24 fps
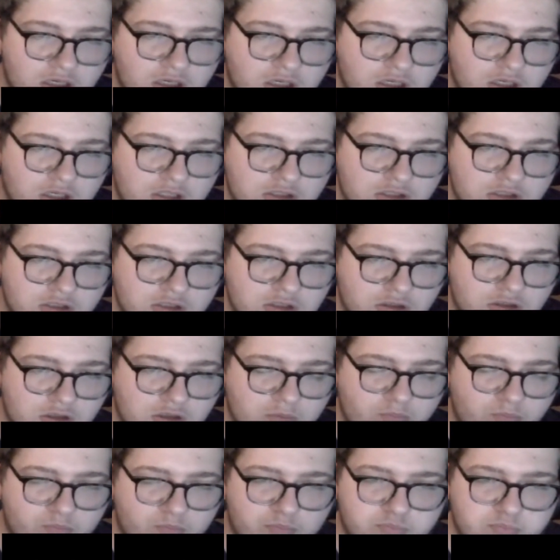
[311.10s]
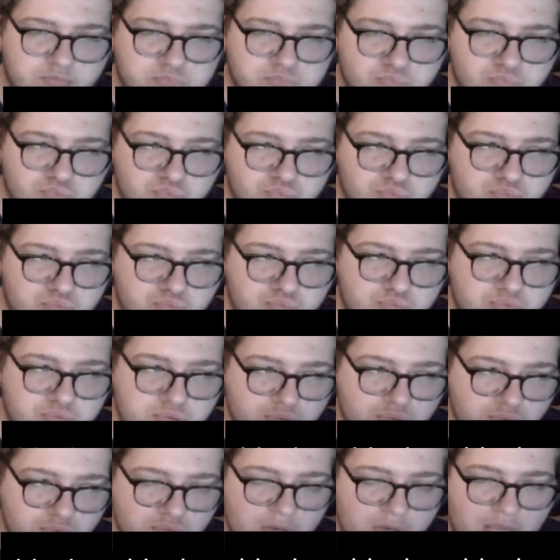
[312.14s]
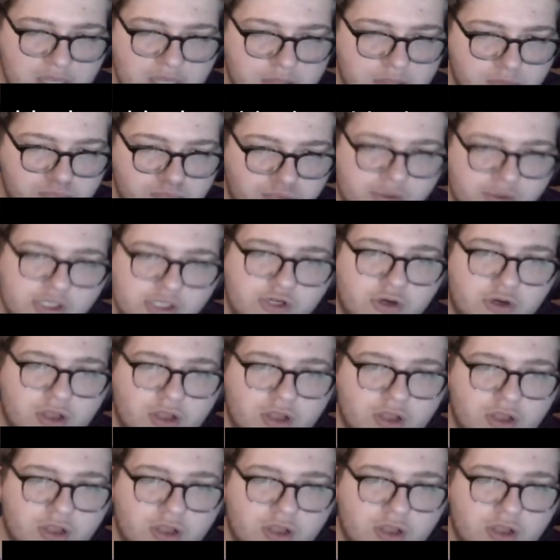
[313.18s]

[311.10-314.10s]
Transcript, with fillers: So I'm, I'm pretty sure they watched